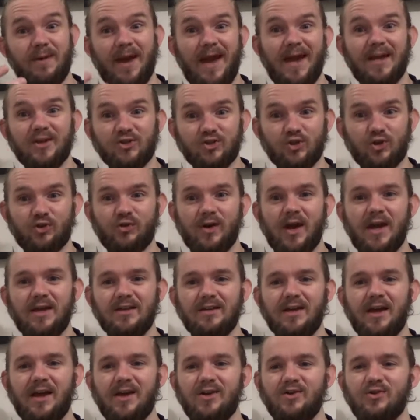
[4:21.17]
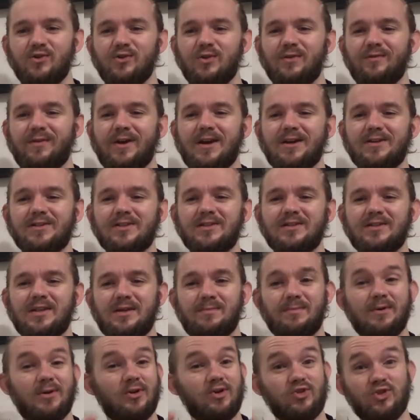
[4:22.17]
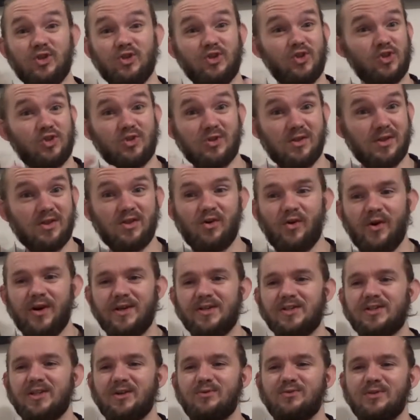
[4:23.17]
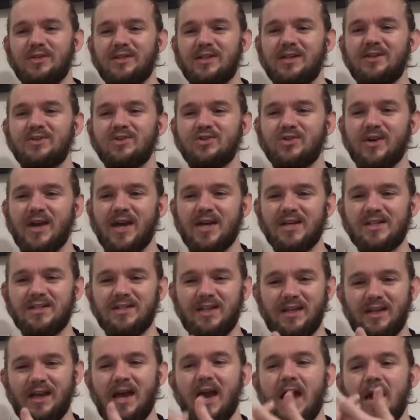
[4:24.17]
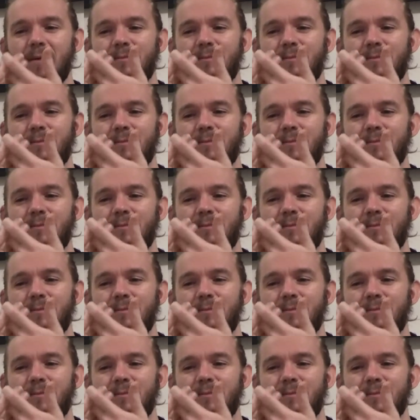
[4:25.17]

extra credit at university because she just thought it sounded interesting.